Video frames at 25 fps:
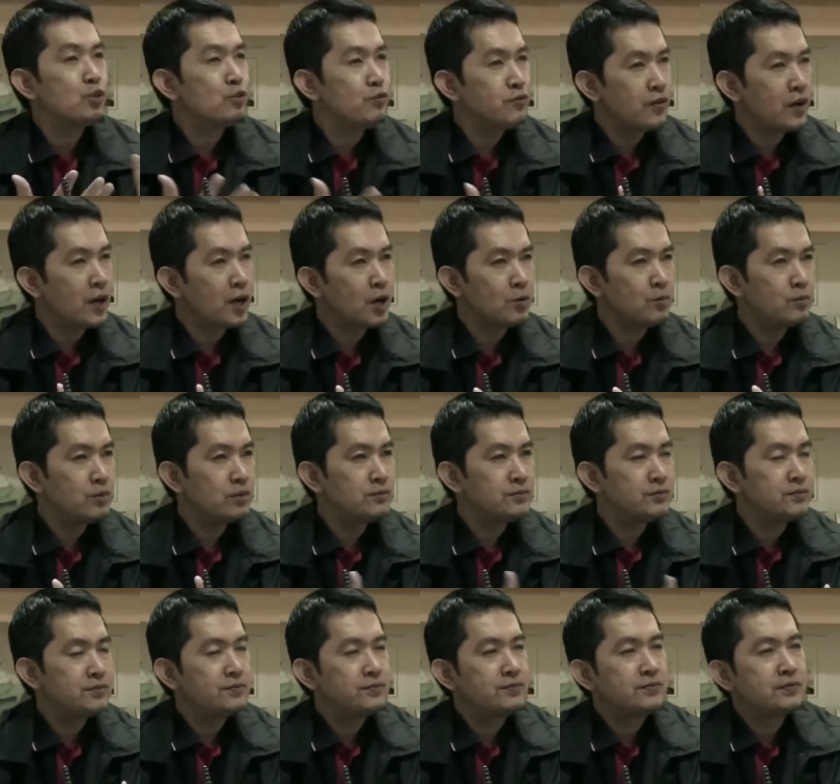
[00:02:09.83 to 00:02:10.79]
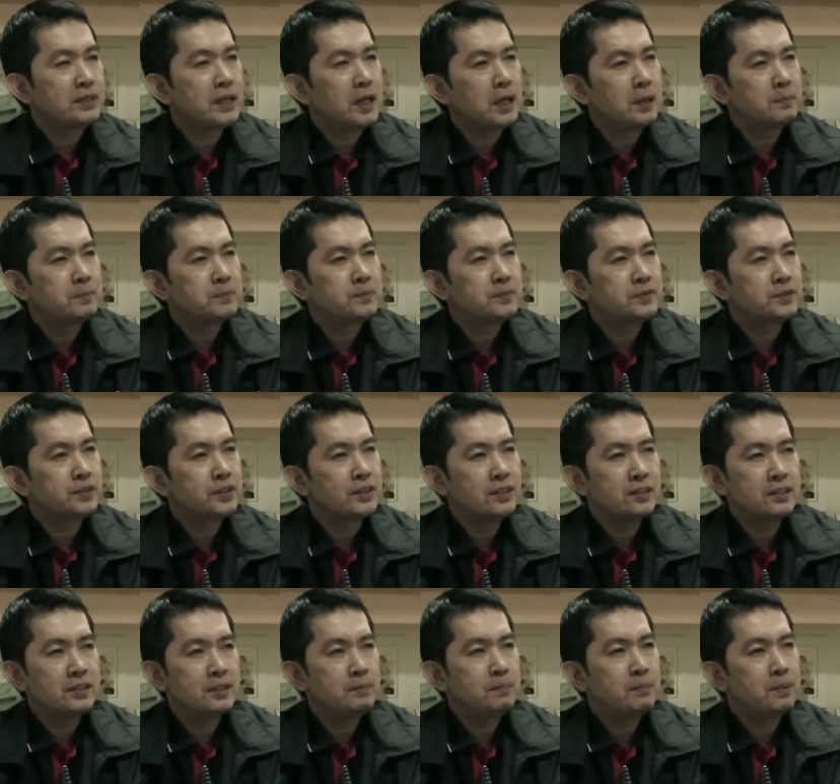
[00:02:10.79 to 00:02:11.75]
So far, we've helped
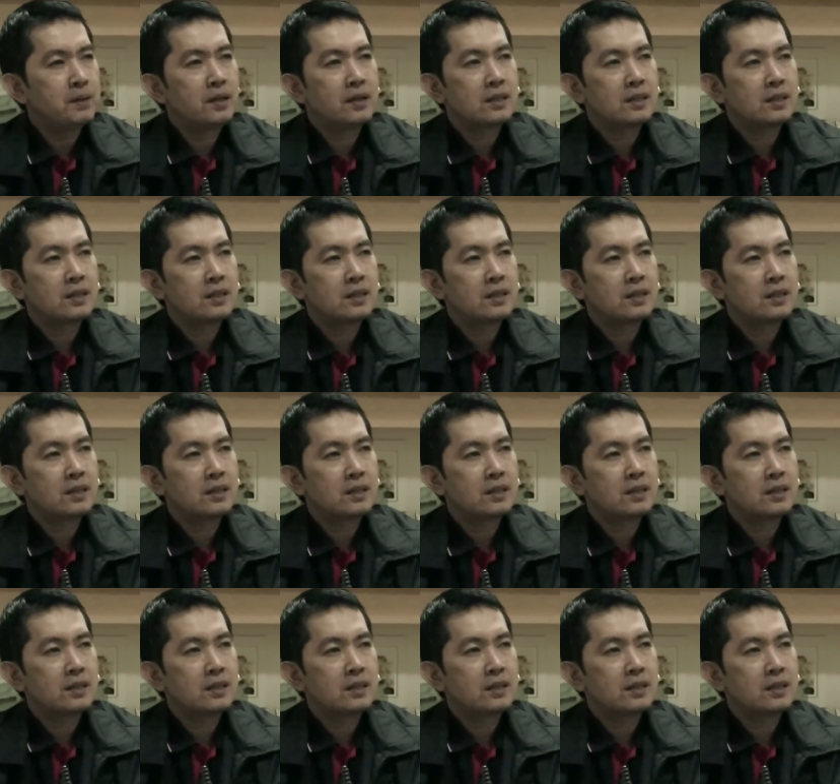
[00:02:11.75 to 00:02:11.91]
30+